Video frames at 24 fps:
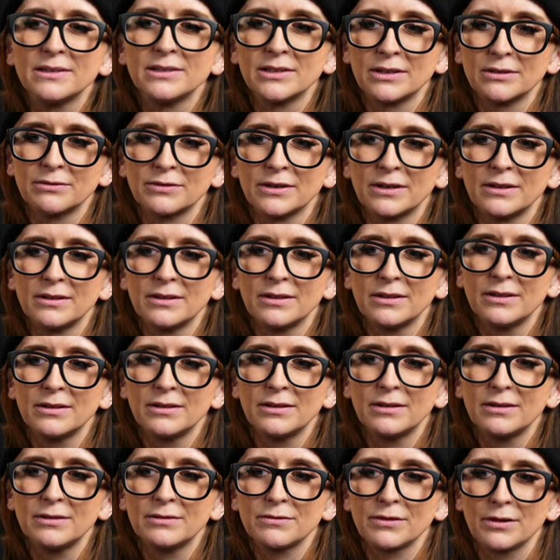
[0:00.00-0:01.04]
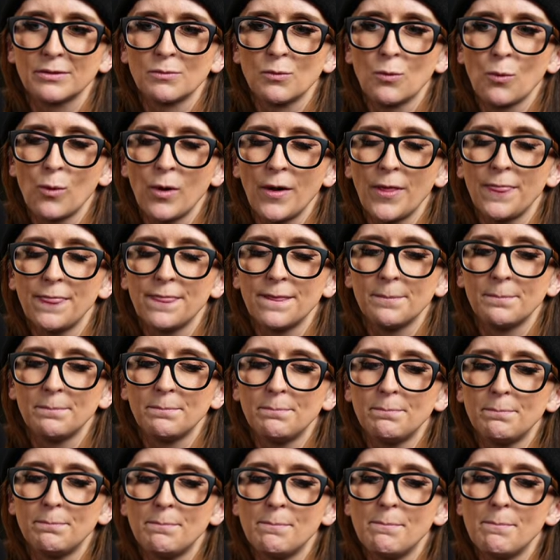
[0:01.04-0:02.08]
different from what the
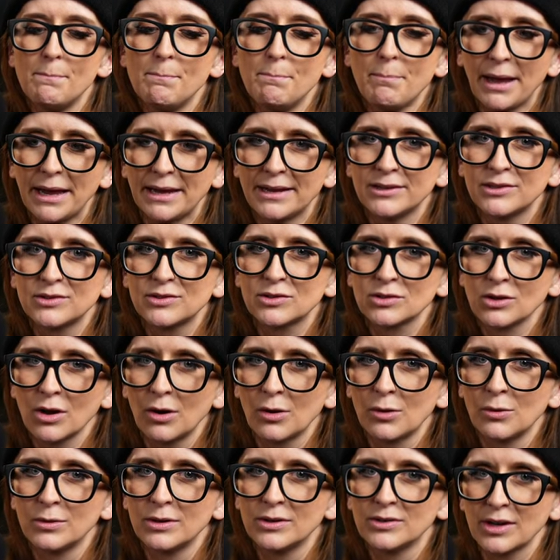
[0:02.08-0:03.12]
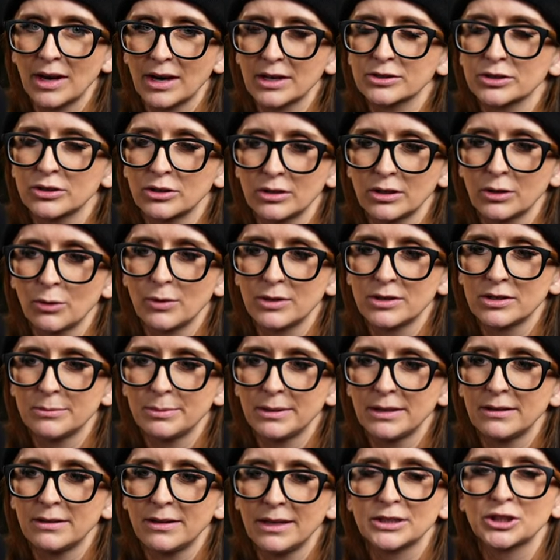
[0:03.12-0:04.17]
base coat is actually going to
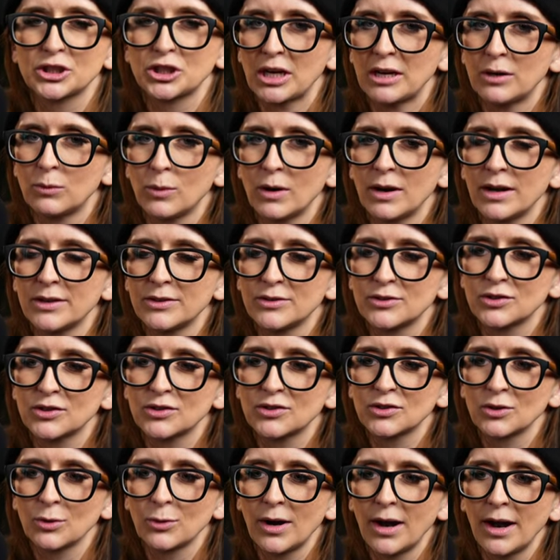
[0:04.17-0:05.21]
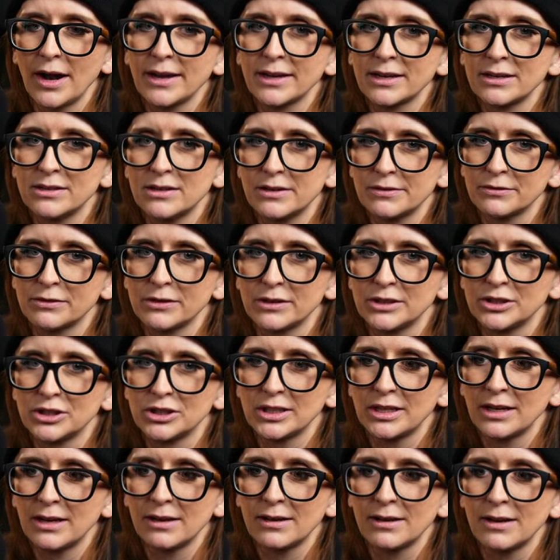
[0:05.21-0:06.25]
be, like shade wise, just so I can
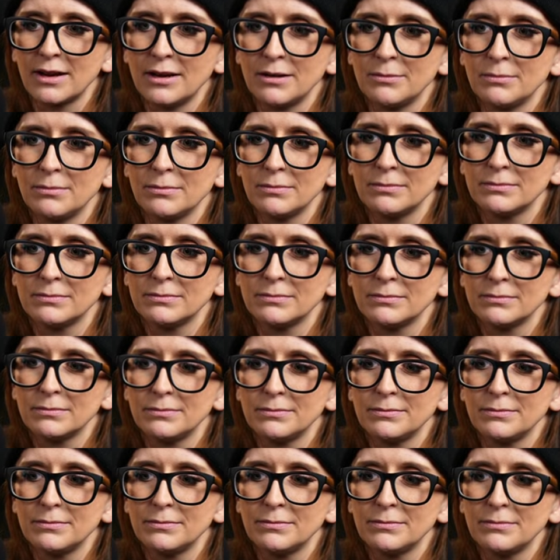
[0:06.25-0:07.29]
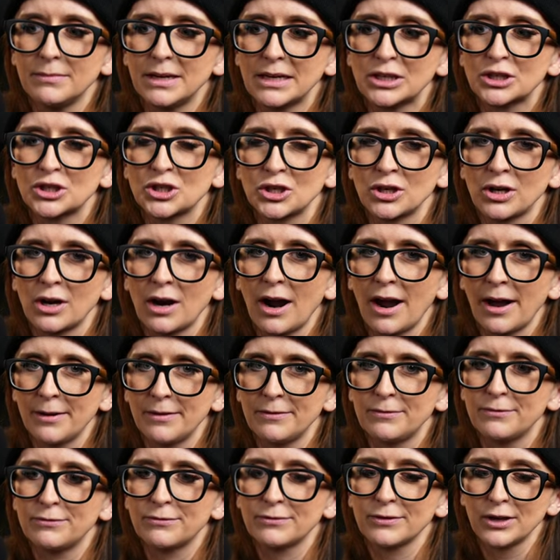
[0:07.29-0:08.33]
differentiate and make sure
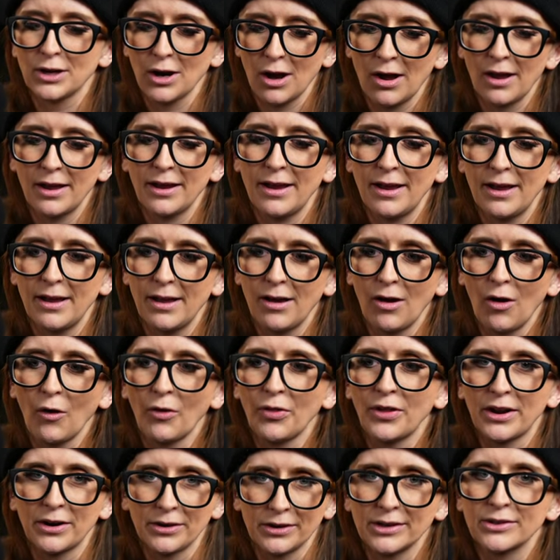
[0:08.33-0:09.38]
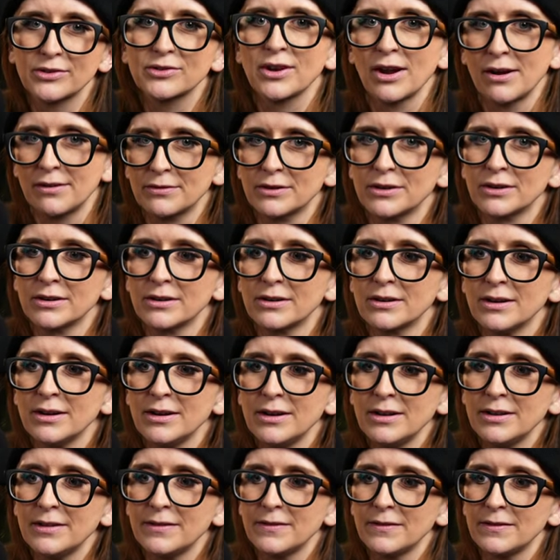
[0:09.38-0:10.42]
I've got all the areas covered
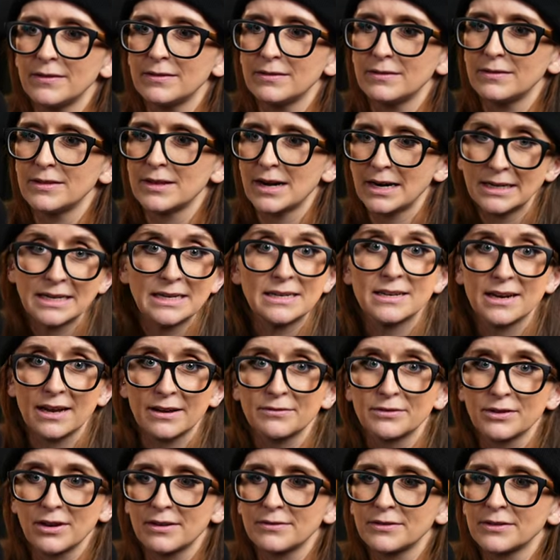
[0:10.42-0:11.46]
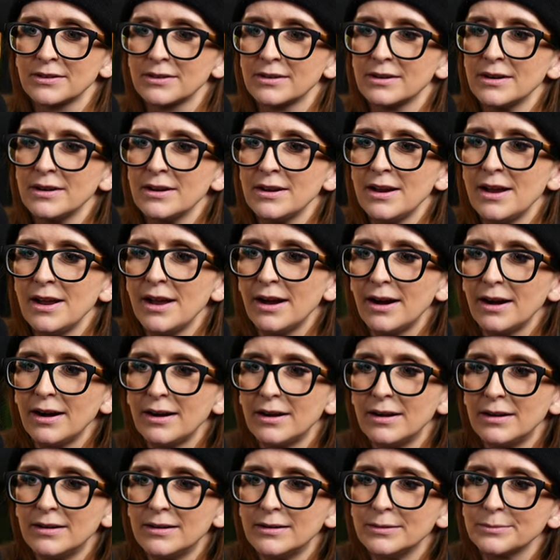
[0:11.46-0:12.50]
that I need to have covered.
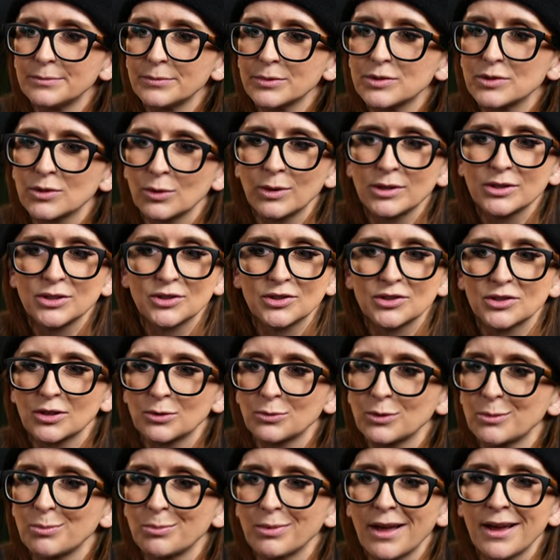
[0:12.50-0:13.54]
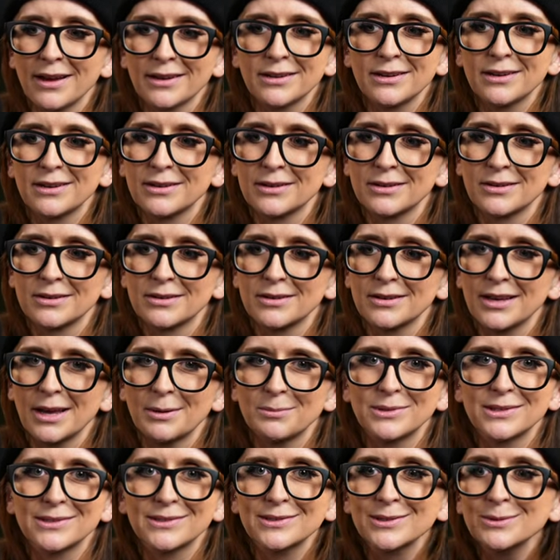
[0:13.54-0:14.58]
Um, so I just stuck with black here,
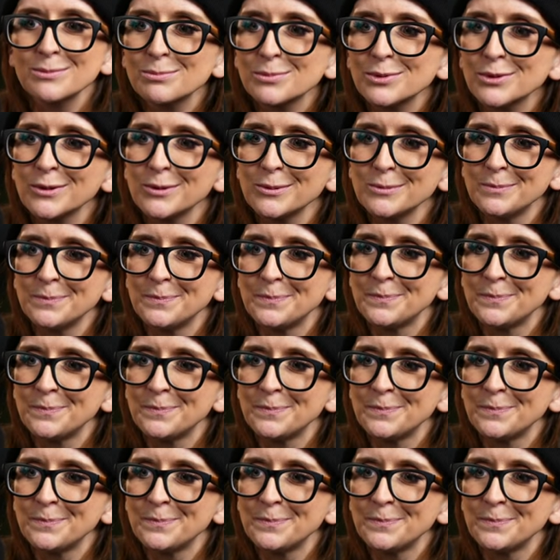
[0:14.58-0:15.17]
kept it simple.